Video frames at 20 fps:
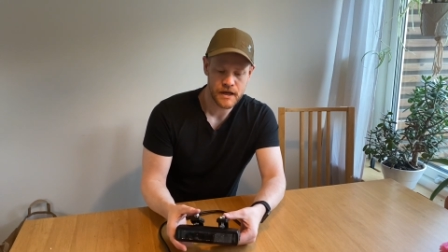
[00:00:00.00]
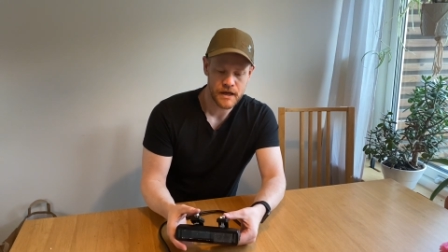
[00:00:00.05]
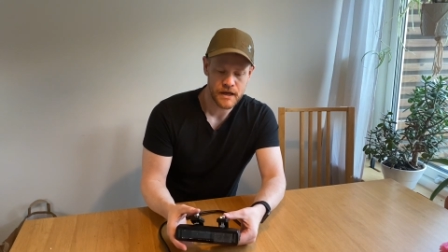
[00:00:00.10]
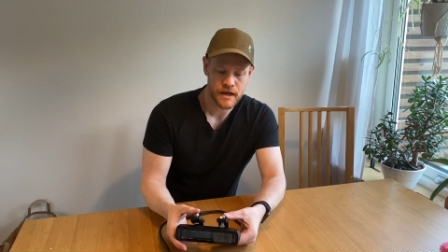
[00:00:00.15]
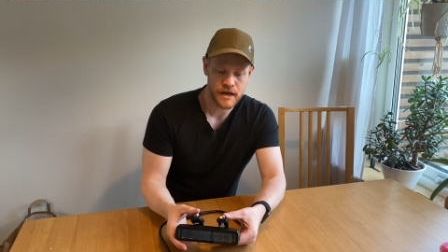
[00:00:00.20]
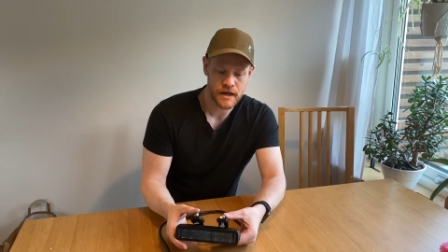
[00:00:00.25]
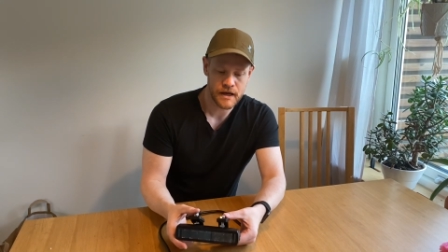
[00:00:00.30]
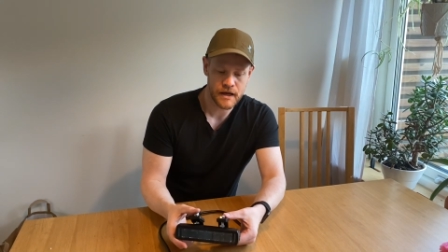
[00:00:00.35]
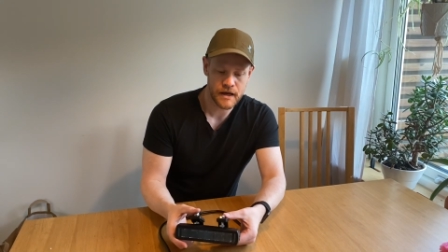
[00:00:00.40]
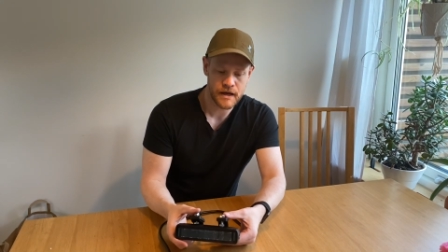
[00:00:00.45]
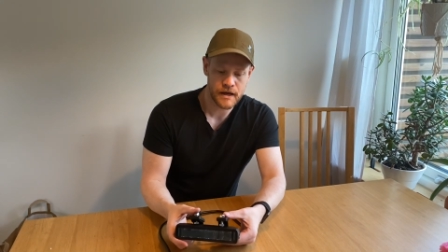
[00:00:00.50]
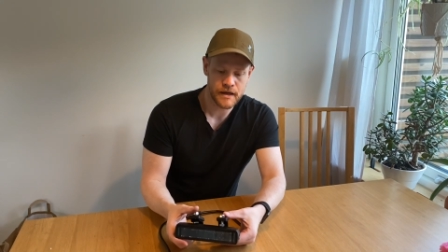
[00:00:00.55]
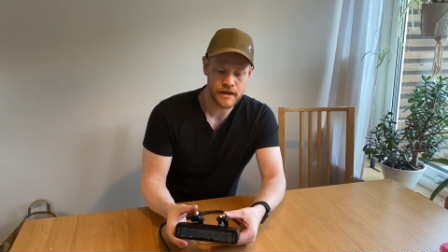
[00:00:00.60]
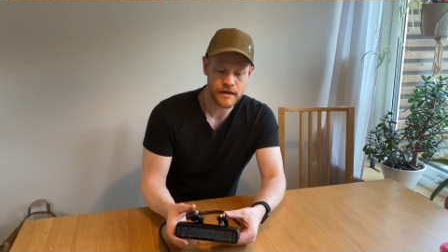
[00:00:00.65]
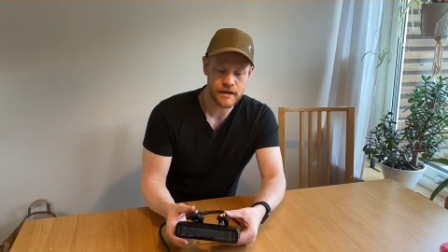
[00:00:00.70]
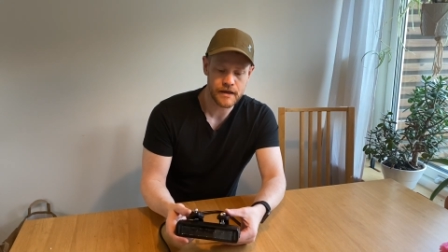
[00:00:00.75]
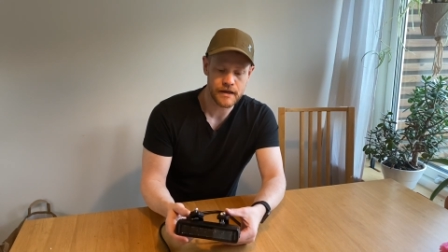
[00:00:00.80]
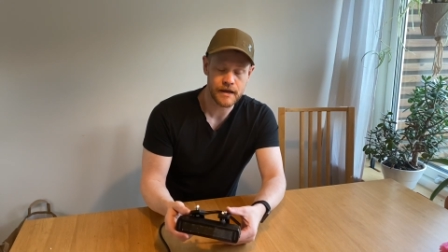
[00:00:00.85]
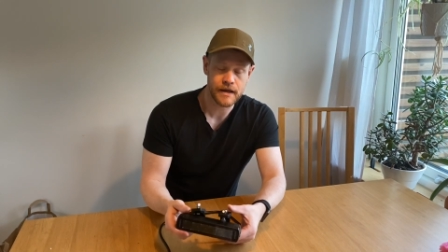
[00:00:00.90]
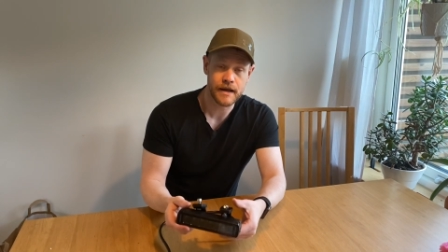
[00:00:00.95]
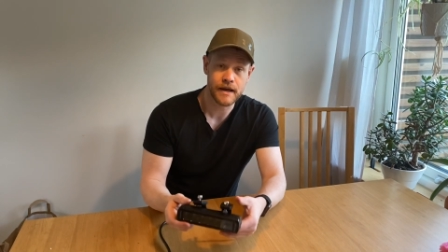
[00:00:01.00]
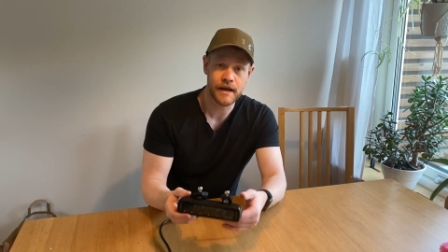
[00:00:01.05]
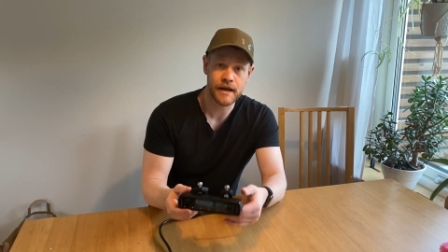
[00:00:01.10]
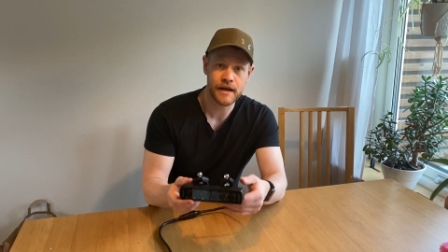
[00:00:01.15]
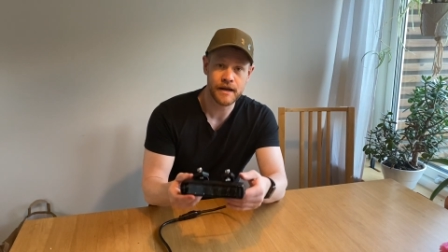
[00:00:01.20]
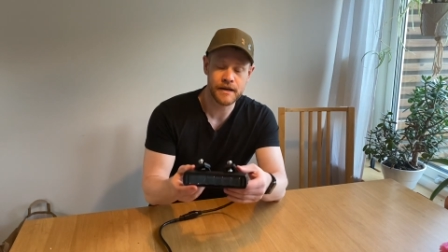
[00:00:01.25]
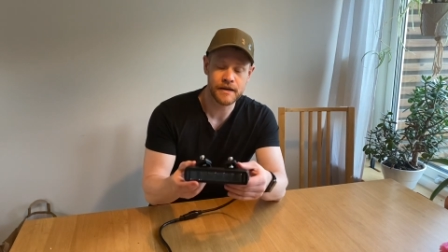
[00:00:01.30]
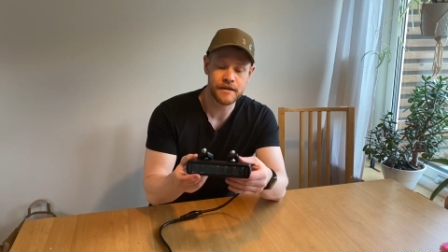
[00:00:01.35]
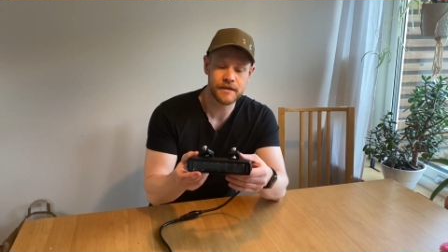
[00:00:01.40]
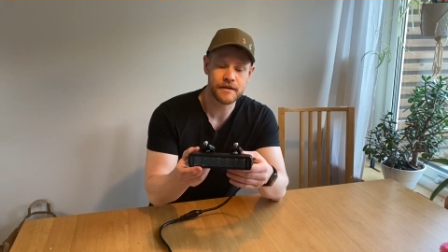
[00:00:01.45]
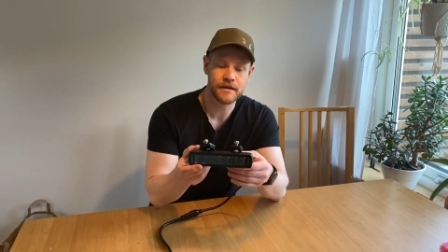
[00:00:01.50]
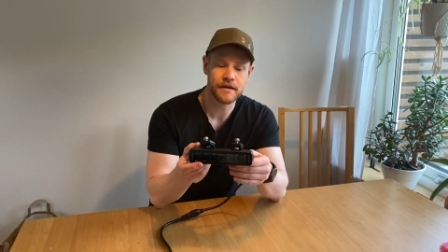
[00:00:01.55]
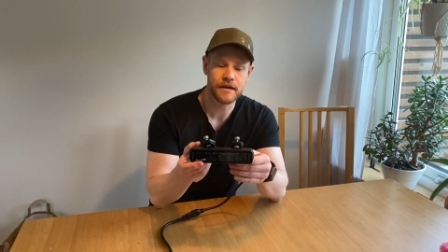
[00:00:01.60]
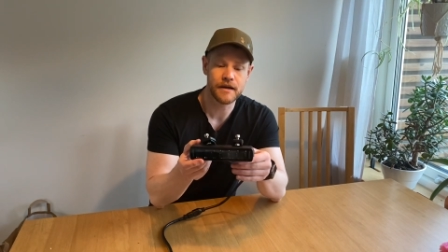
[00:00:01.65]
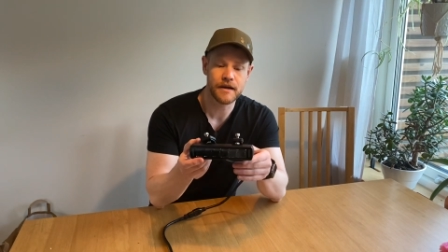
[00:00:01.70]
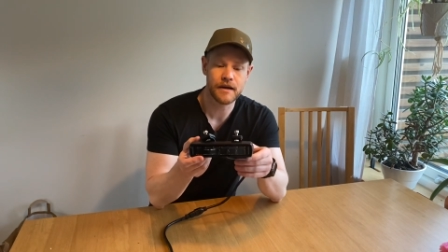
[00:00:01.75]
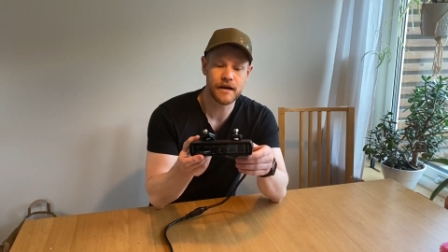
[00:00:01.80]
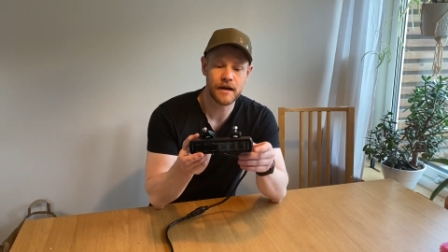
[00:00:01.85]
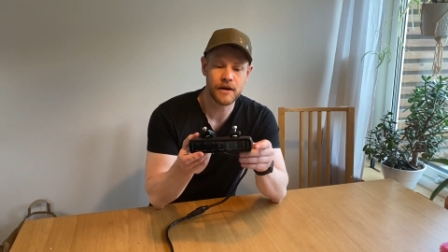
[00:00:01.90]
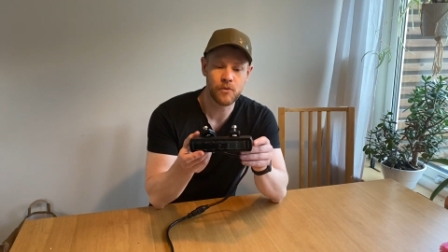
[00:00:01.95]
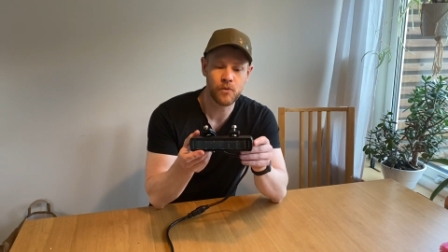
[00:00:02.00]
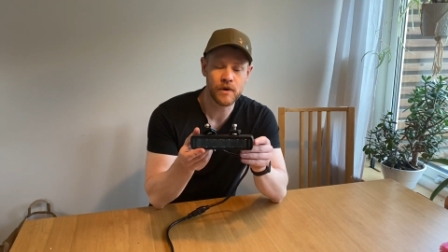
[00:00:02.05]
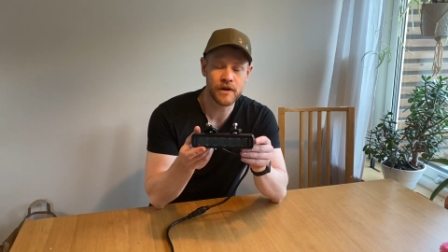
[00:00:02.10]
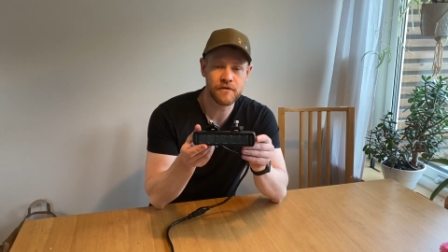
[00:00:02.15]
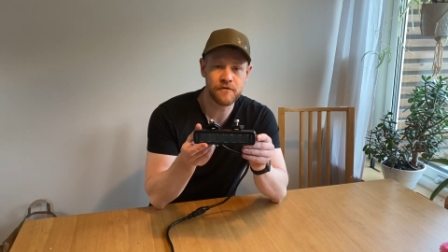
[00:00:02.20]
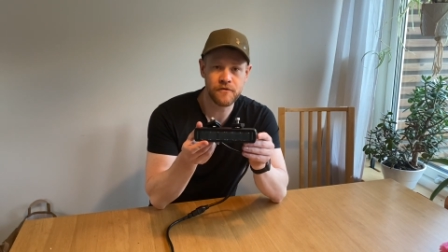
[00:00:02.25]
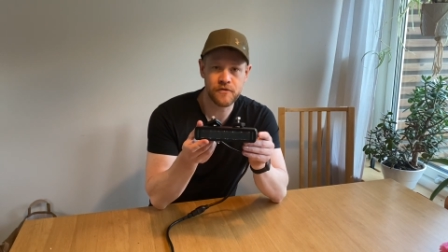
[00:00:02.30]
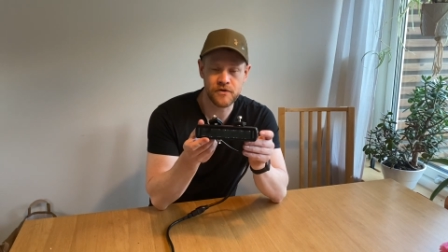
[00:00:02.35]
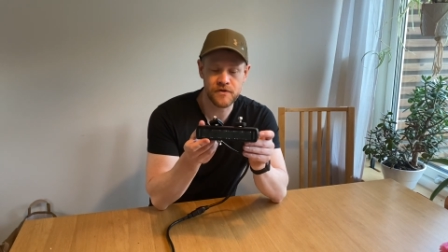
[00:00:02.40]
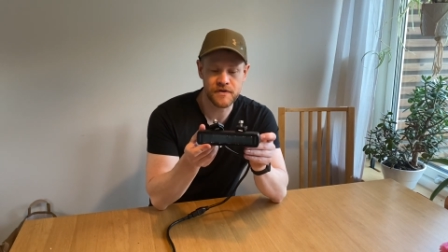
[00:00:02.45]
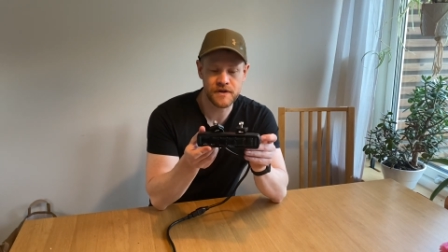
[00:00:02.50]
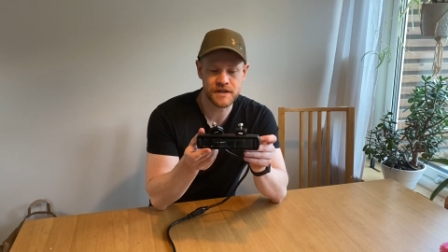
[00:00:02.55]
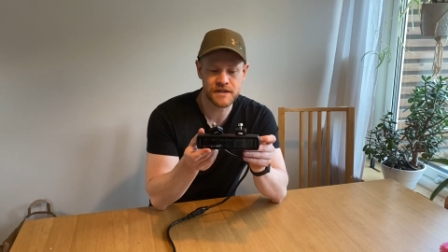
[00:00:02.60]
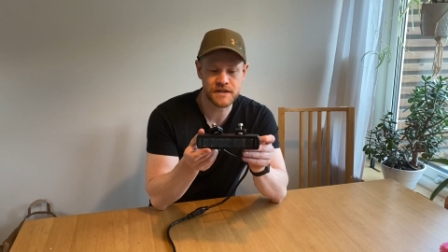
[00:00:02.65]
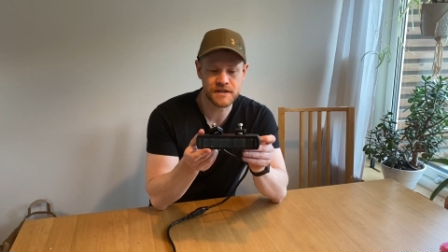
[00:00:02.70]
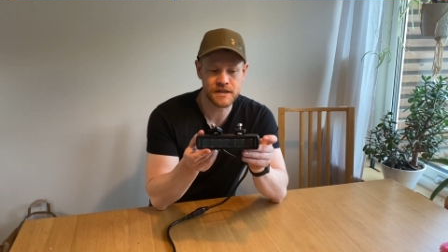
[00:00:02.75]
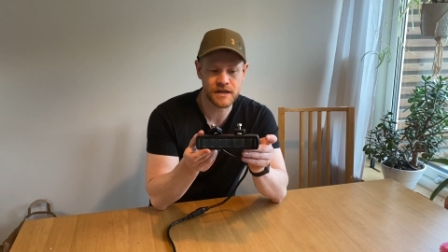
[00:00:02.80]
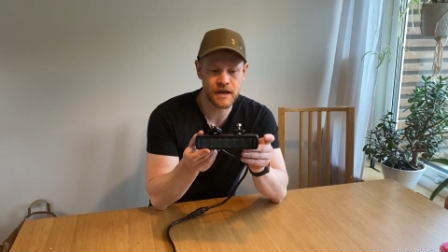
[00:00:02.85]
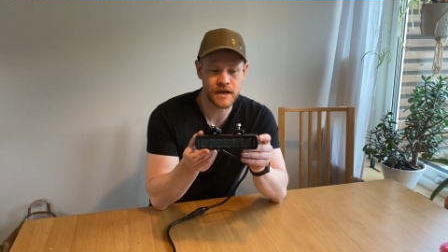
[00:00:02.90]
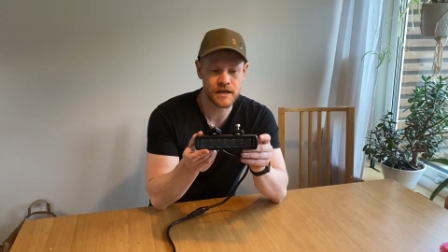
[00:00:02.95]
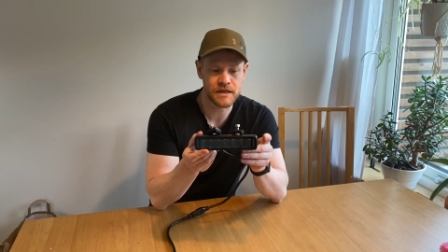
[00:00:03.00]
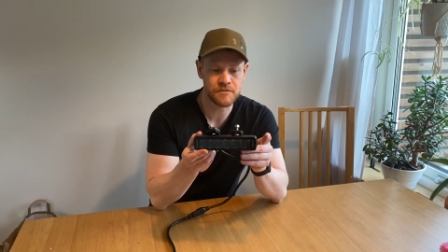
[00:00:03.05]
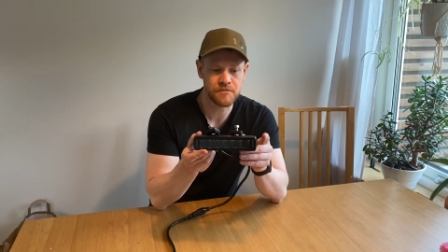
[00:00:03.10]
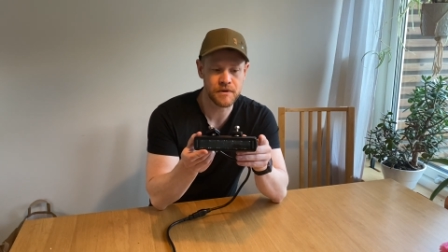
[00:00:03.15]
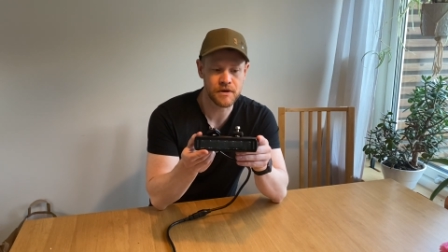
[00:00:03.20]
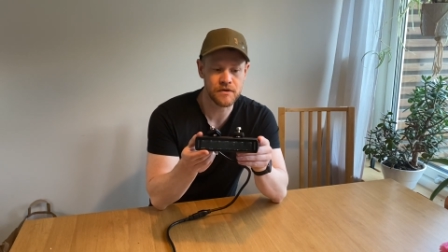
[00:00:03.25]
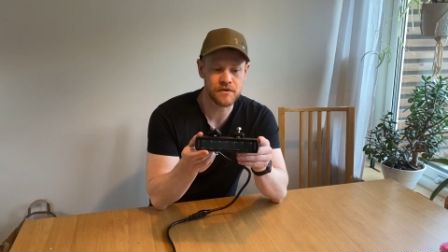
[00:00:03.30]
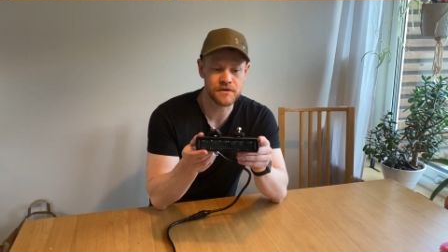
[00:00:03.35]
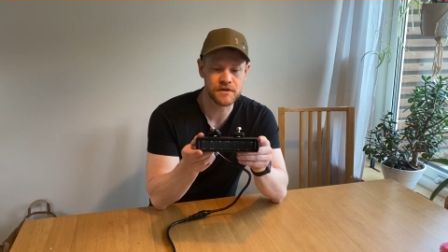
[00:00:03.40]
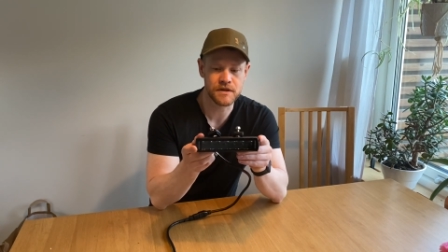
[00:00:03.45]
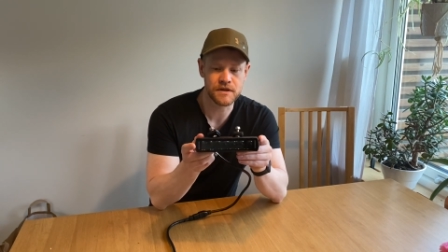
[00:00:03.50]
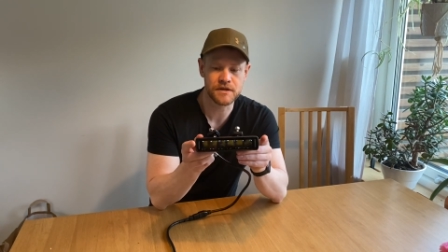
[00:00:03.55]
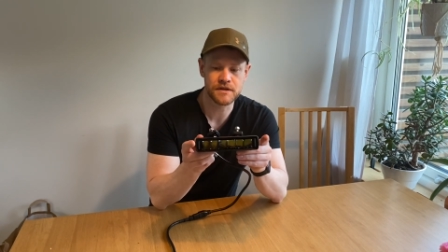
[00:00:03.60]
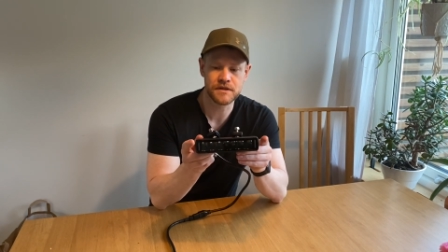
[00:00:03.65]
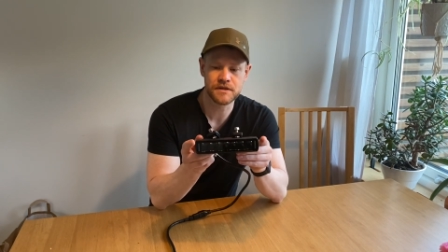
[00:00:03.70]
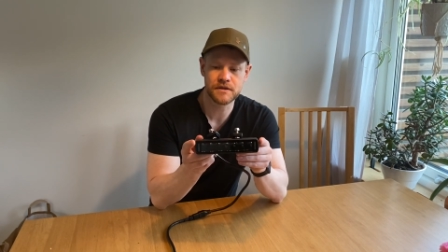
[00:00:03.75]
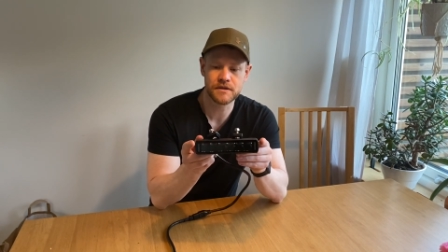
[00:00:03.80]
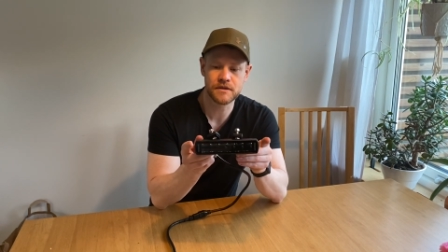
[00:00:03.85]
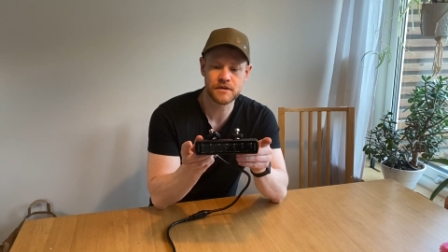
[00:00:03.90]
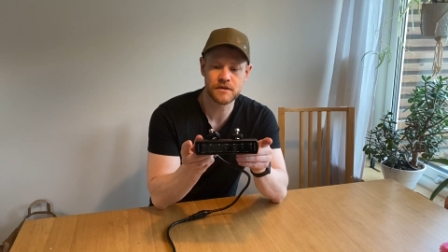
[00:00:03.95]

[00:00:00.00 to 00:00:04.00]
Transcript: and I went for this size because it's